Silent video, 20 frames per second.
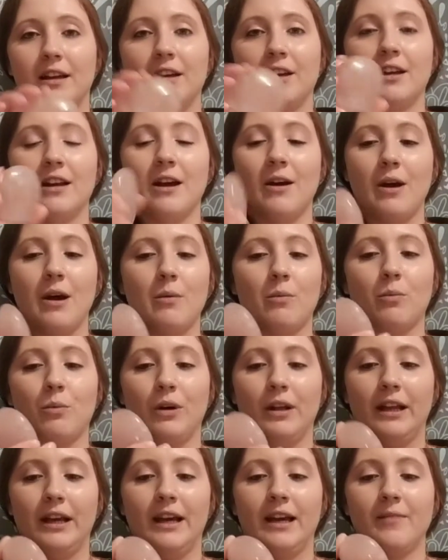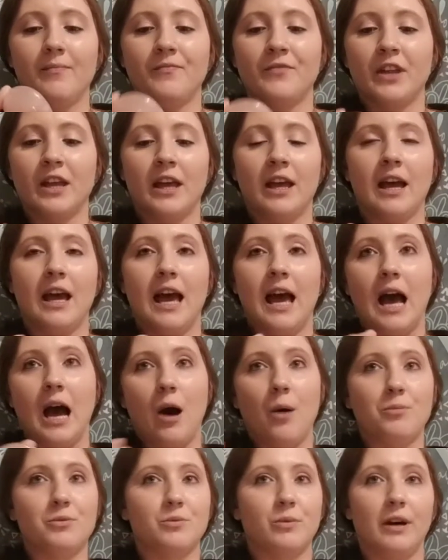It really
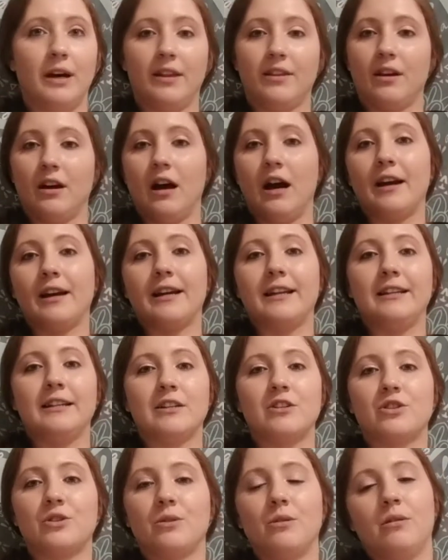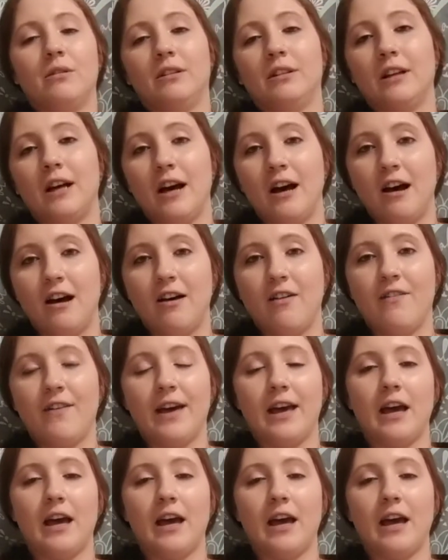helps with unconditional love.